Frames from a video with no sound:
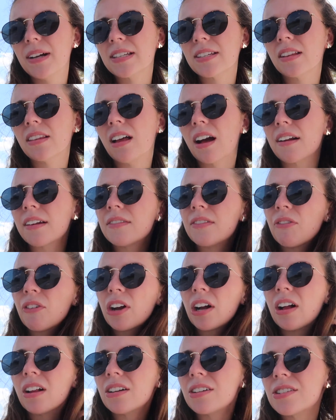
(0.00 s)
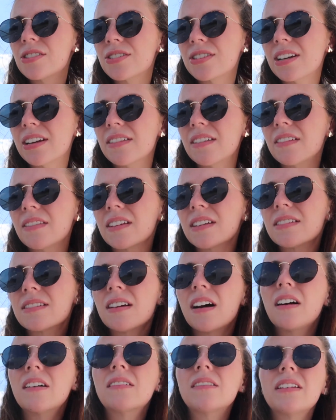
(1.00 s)
it's a lot of different colors and I think that it's
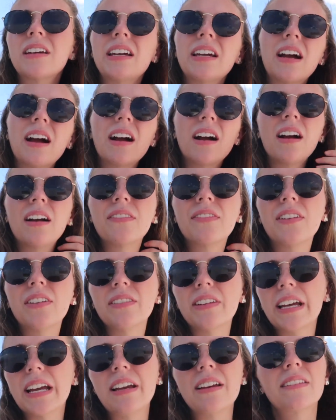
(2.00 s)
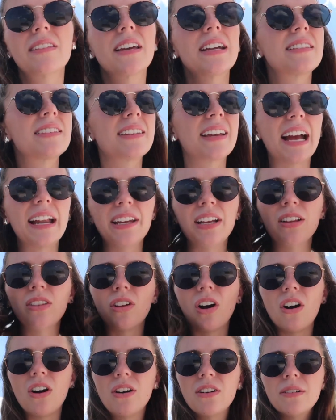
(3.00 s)
ugly the length it's getting
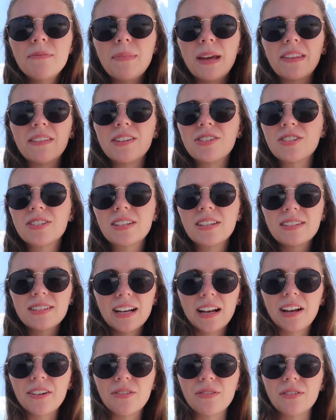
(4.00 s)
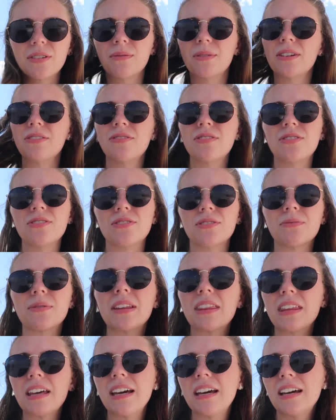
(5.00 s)
long mainly just because like I don't know what else to do
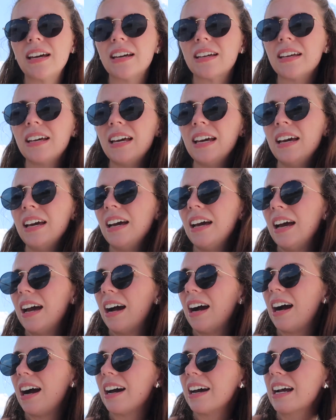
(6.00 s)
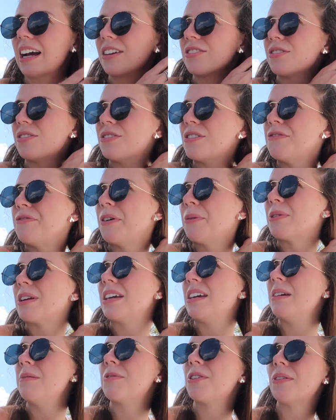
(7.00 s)
with it like I don't know if I want
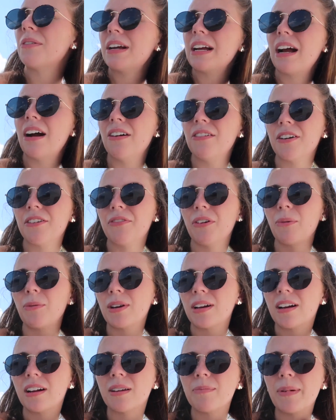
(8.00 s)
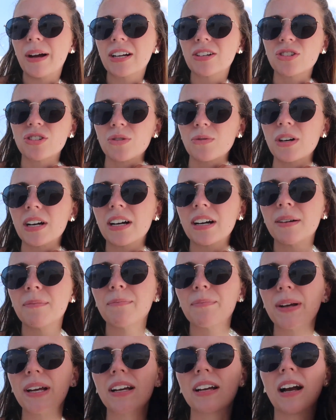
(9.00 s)
to keep growing out or if I want to cut it back short
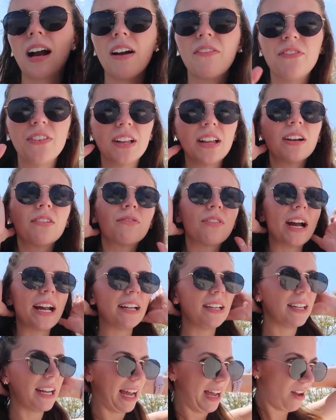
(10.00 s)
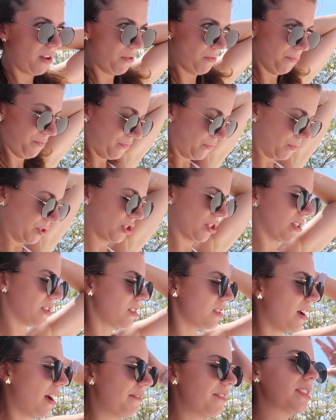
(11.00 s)
but I feel like right now which I
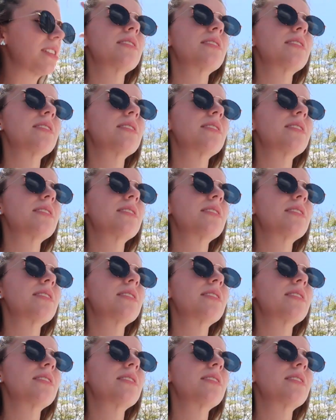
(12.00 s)
still haven't